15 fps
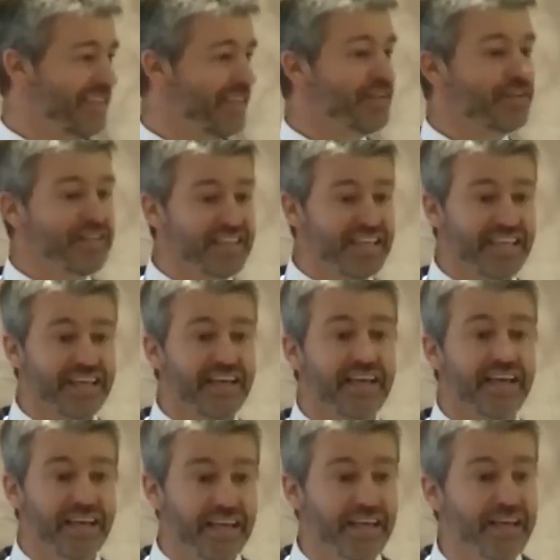Literally
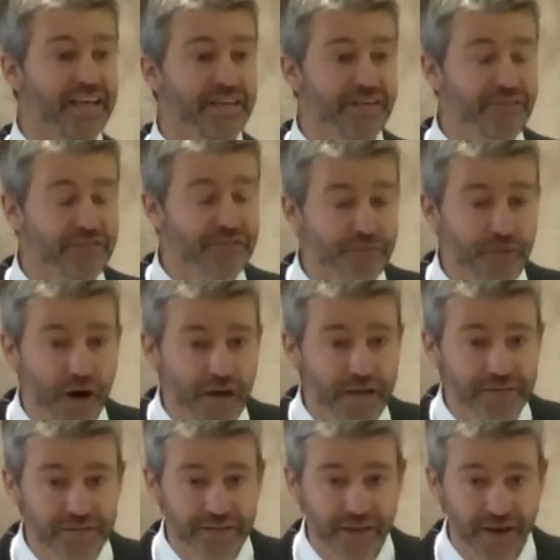in
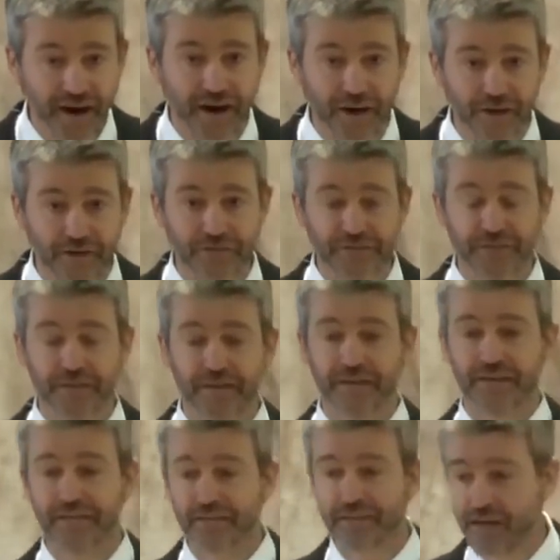front of
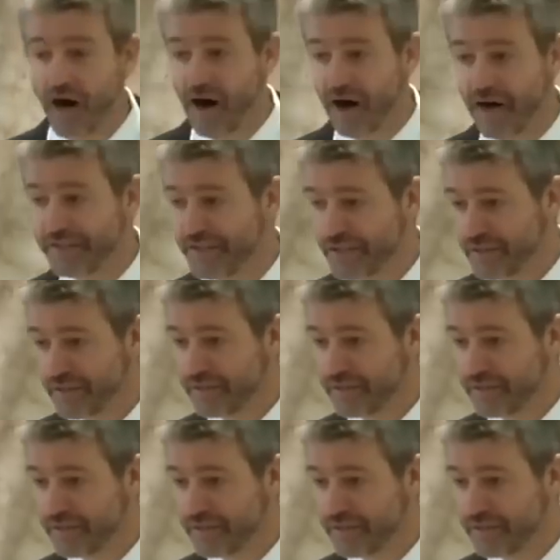God.